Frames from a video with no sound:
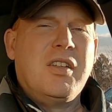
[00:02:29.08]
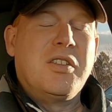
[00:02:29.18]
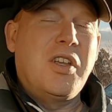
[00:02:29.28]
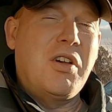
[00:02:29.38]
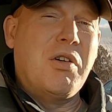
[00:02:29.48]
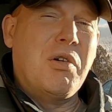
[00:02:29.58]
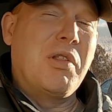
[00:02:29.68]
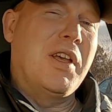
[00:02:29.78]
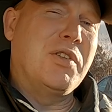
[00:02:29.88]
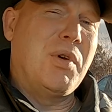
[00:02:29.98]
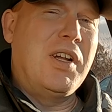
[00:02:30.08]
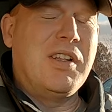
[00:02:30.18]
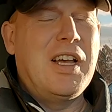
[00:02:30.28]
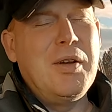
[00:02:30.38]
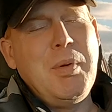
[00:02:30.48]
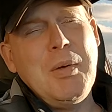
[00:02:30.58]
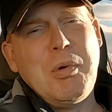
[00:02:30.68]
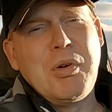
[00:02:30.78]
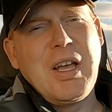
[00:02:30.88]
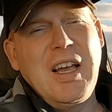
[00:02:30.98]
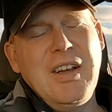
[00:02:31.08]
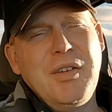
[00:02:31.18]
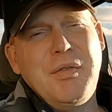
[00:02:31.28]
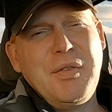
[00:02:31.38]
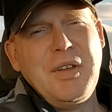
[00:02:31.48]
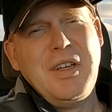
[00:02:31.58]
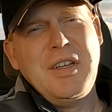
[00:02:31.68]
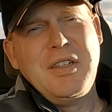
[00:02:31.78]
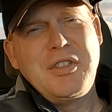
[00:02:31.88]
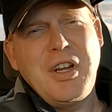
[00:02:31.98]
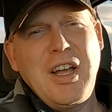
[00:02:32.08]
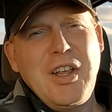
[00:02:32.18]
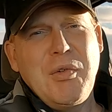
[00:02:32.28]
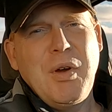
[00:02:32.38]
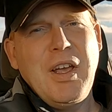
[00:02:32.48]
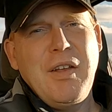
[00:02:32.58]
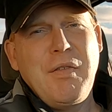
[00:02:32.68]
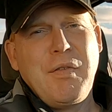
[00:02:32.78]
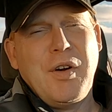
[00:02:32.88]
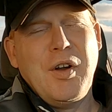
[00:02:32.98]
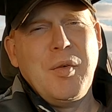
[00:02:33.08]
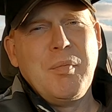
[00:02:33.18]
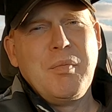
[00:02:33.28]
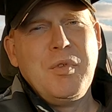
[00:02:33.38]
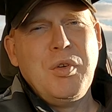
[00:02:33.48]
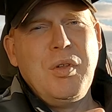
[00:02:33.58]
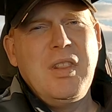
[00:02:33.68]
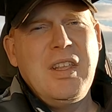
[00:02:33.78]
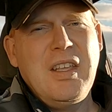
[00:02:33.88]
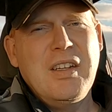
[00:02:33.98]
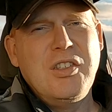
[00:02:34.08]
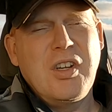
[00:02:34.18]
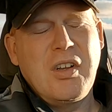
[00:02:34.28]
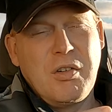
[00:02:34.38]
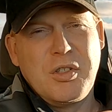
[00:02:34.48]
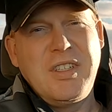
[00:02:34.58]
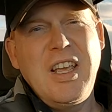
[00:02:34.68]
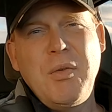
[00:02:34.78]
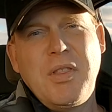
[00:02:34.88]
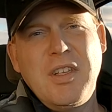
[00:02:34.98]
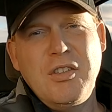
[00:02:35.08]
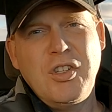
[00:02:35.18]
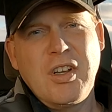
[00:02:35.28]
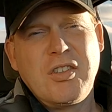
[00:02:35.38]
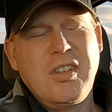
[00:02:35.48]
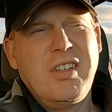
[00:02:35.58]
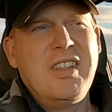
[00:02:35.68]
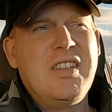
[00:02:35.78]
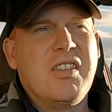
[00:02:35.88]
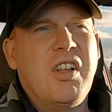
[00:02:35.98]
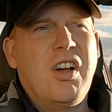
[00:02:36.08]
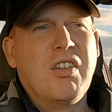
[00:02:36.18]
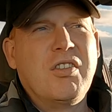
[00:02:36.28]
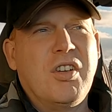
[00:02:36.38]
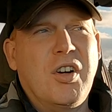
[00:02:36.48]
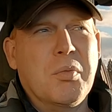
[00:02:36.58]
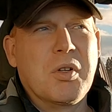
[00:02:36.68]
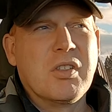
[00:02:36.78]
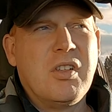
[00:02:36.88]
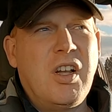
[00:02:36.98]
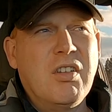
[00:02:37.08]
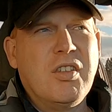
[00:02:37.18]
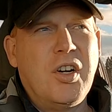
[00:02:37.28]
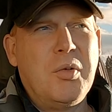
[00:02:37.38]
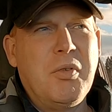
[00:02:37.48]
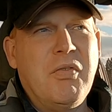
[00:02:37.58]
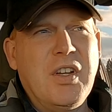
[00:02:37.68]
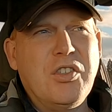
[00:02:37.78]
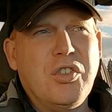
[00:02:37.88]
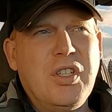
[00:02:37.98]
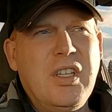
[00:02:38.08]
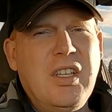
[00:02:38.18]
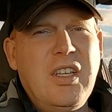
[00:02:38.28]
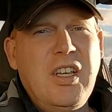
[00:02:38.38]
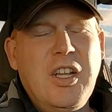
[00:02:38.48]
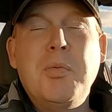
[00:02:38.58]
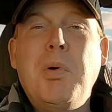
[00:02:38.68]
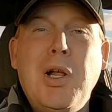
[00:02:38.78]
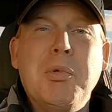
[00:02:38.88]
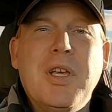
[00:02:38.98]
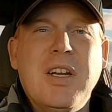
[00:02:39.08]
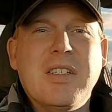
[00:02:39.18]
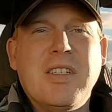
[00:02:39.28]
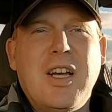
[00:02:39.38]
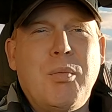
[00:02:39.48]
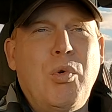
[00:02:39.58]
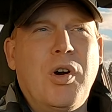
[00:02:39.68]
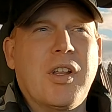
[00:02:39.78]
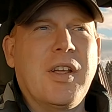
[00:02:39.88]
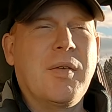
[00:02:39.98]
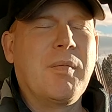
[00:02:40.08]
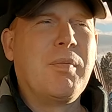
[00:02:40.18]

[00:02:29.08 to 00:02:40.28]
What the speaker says: So that's why a lot of people kind of shy away from doing or staying with the injection, at least long term, because long term, eventually it's probably going to stop working.